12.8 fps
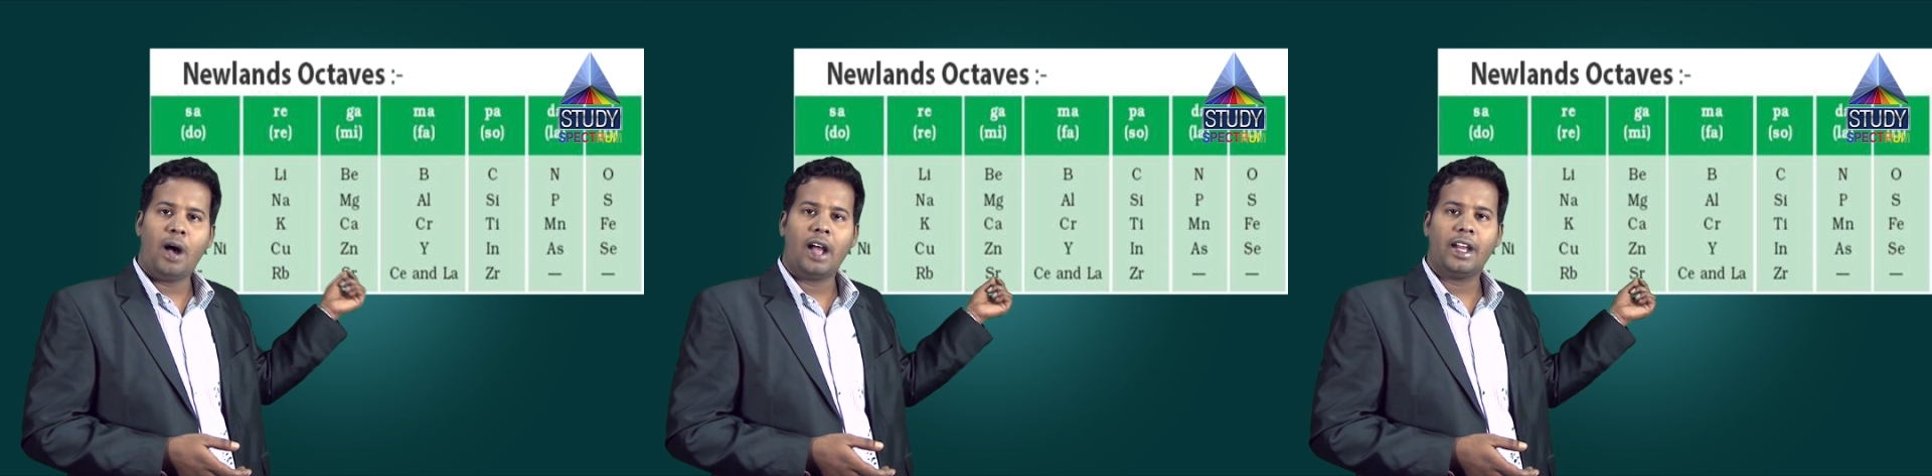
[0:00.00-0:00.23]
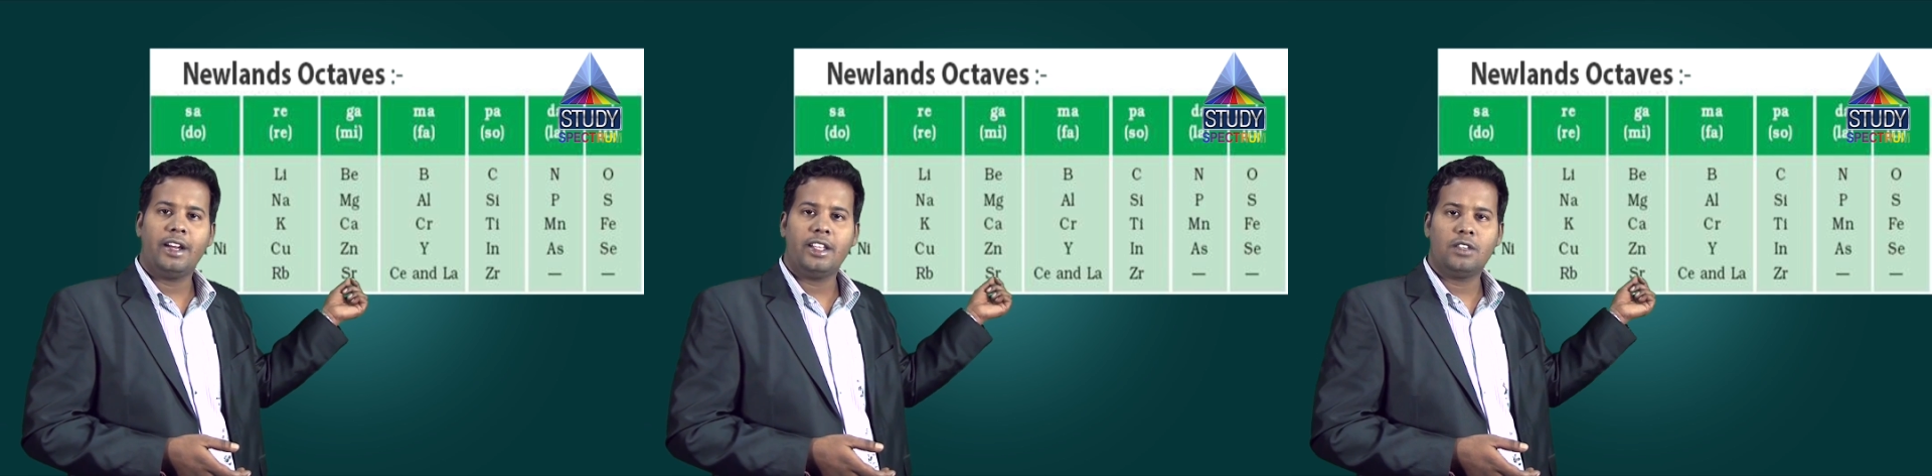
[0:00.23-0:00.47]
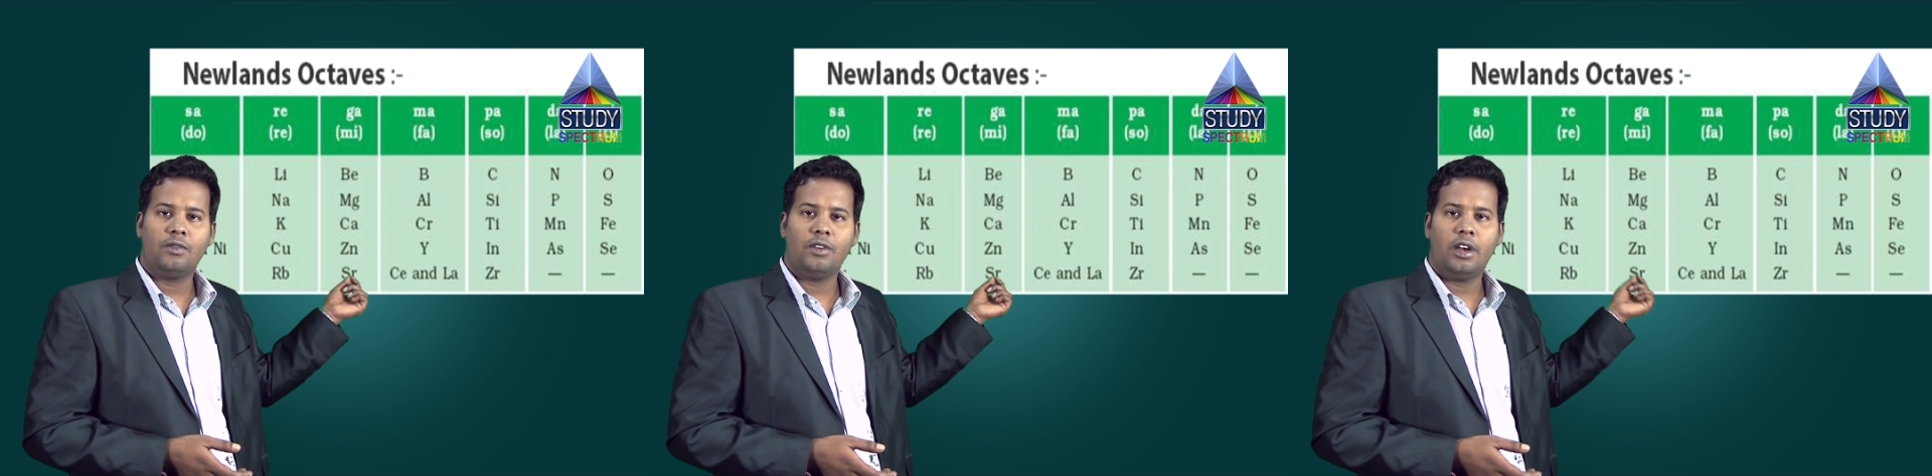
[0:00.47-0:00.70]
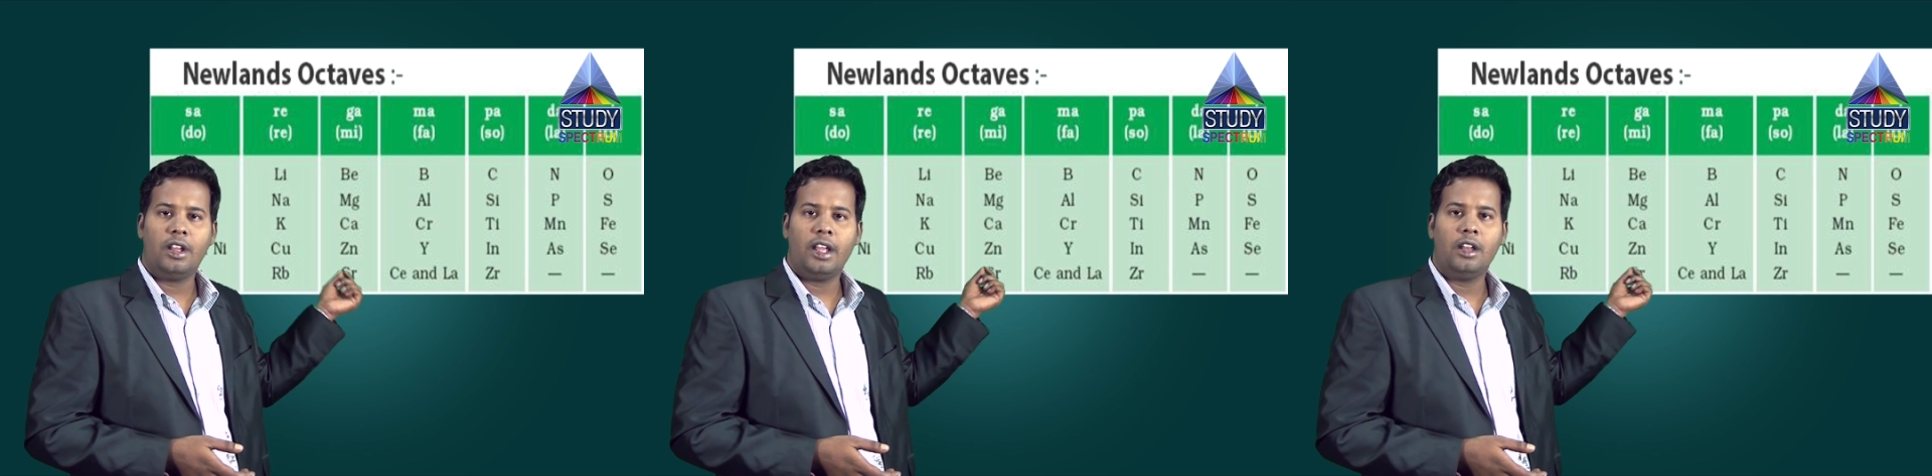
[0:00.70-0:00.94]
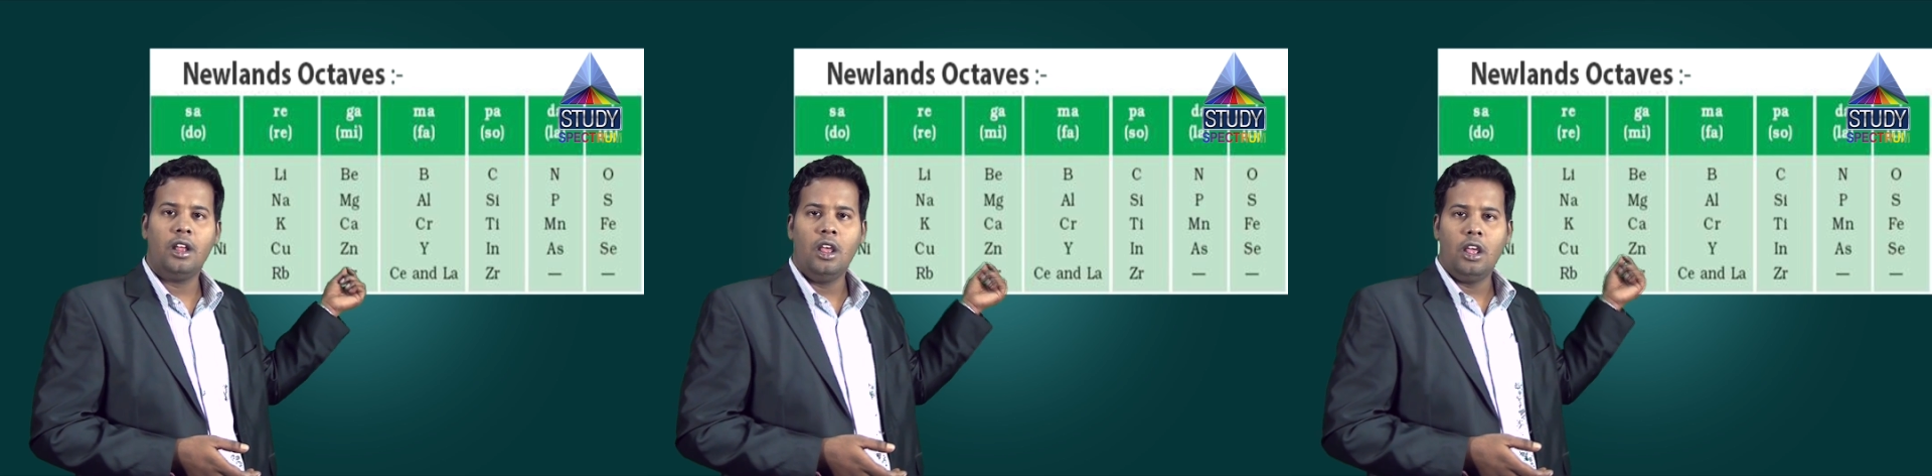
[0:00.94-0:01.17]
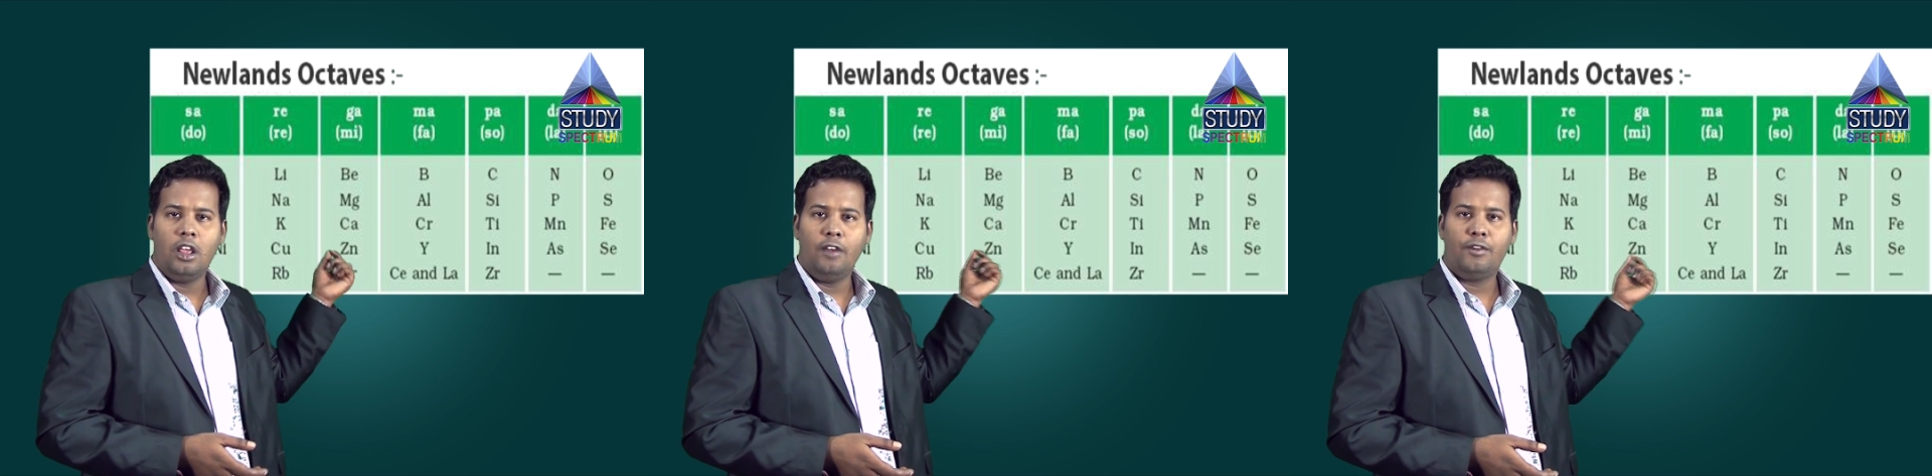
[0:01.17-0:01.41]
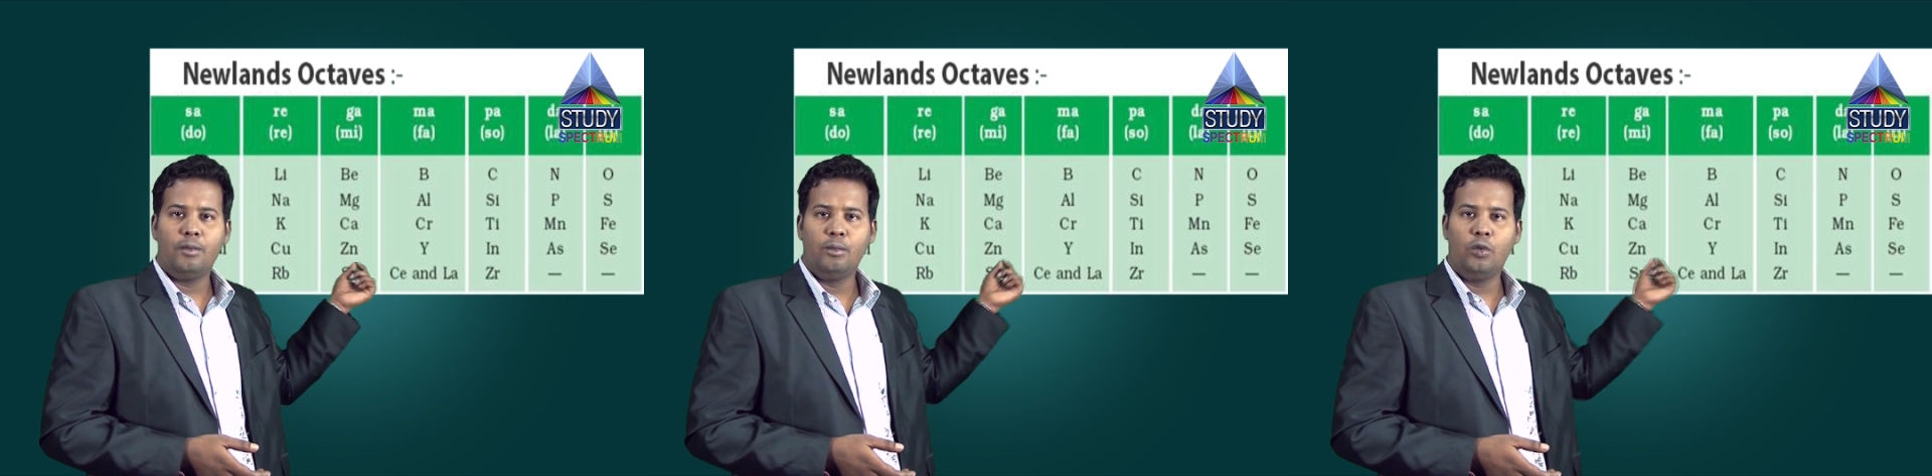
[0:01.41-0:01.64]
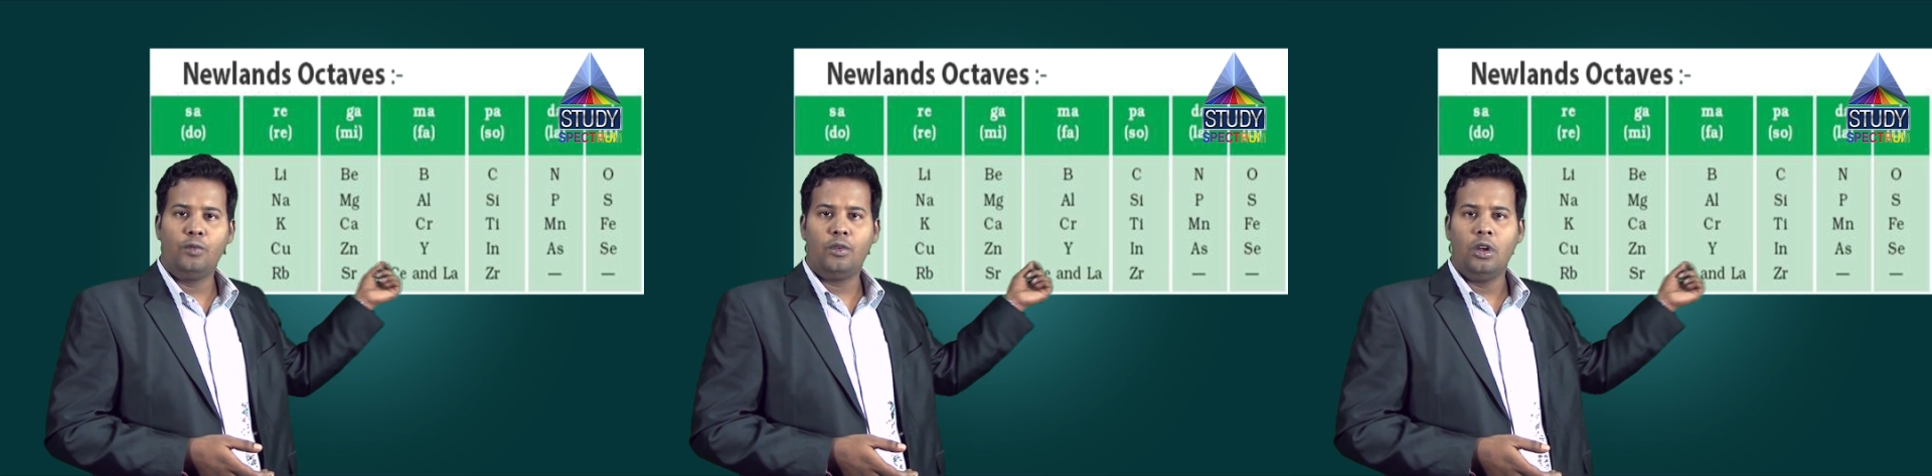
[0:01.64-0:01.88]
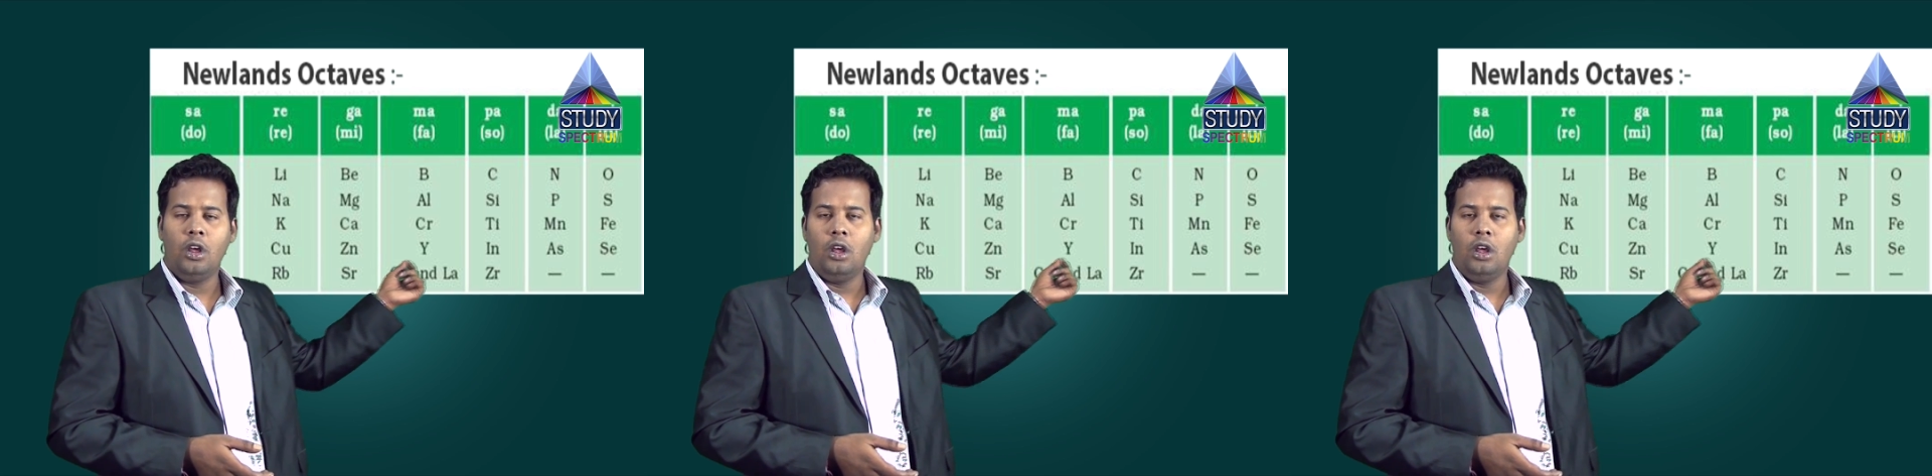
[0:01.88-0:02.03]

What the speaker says: mark it as 1, and if you move